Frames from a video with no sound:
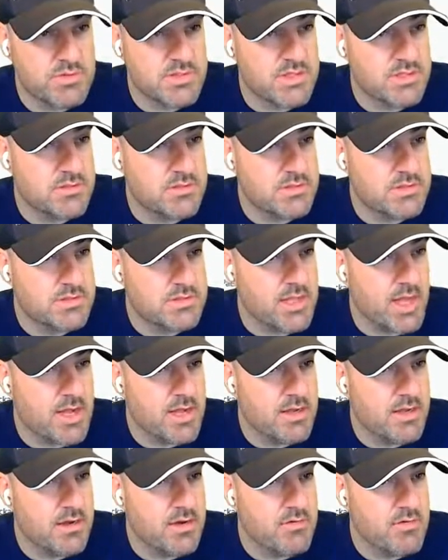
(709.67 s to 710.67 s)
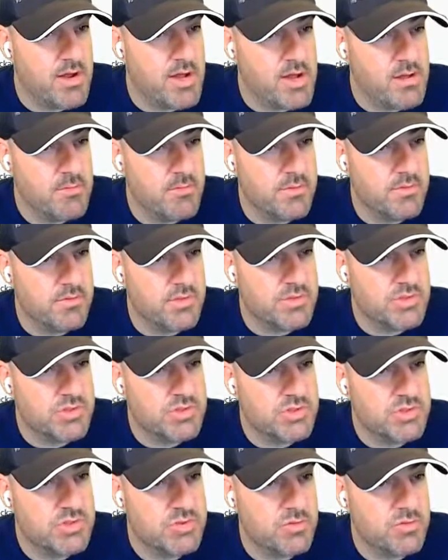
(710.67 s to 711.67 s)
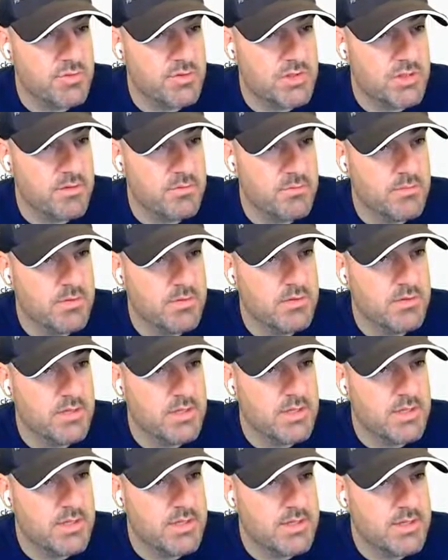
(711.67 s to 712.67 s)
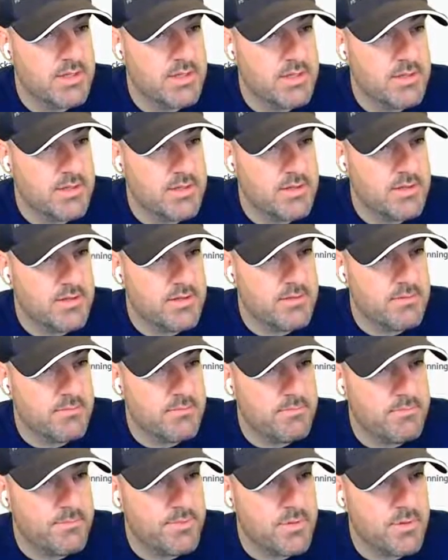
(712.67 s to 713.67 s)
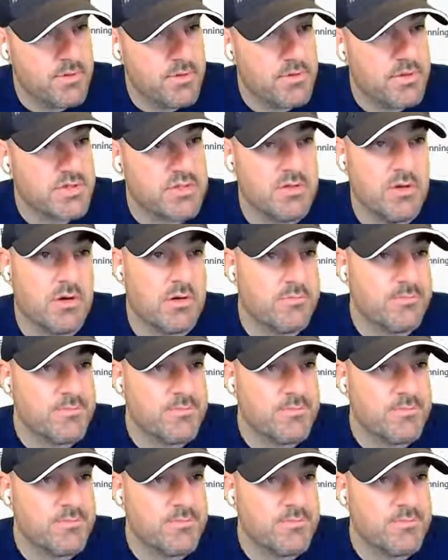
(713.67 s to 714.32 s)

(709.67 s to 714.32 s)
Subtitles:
a diagram that showed them, but no, there's not.